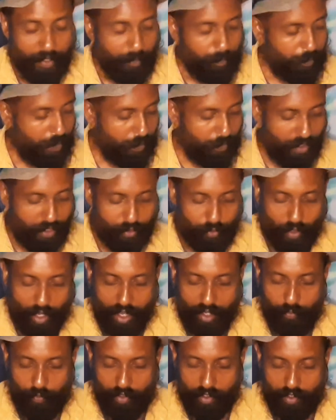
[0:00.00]
Be willing to
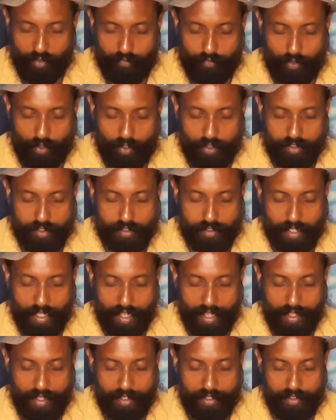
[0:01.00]
hard work, of course,
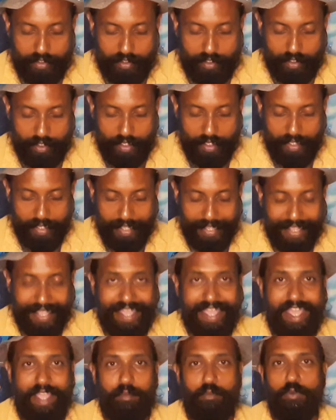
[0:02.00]
and
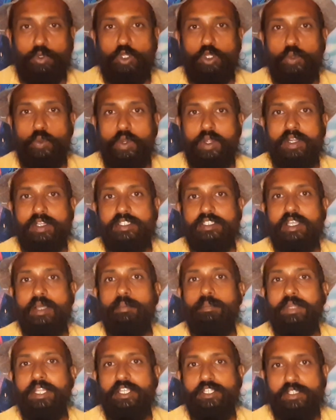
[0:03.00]
aim towards
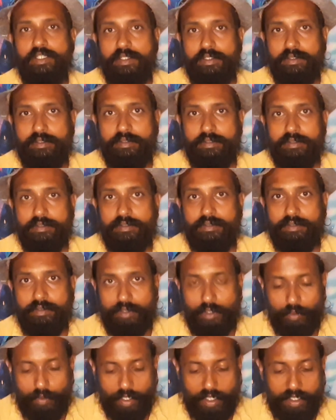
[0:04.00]
completion.
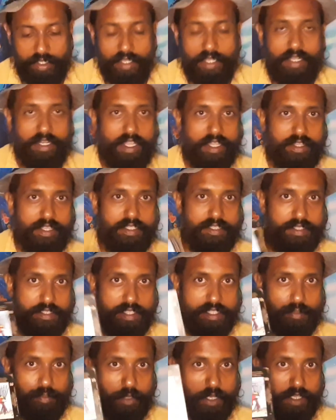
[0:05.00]
Okay, like
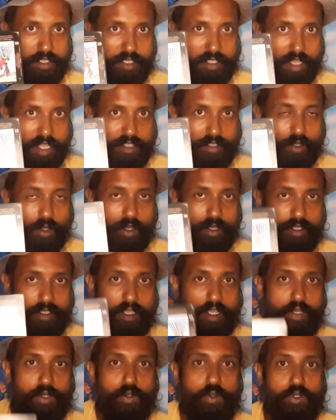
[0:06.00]
this person has got
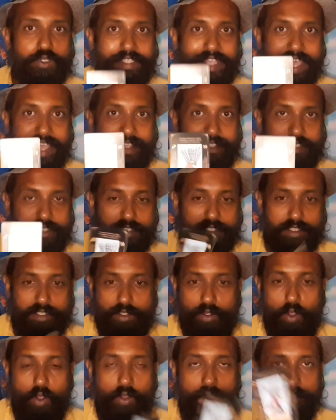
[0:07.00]
loose ends
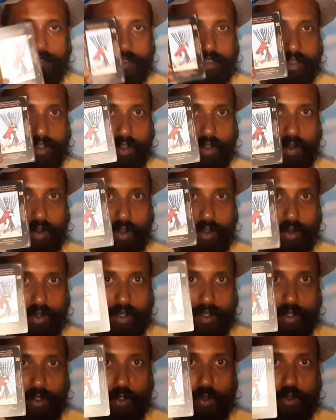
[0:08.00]
on or
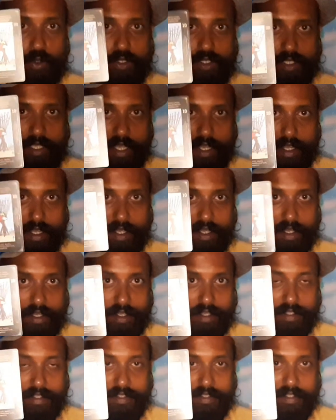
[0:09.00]
loose
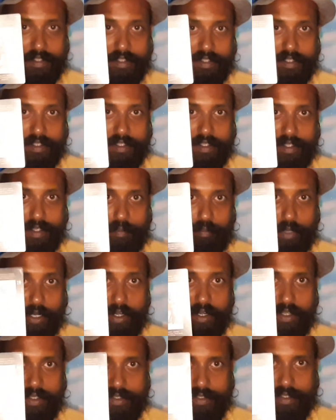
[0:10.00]

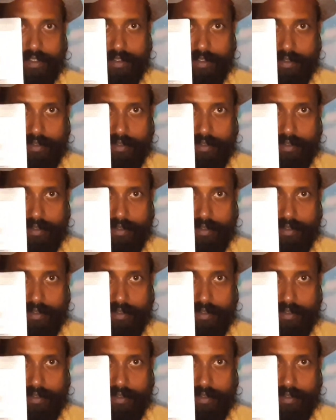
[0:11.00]
burdens.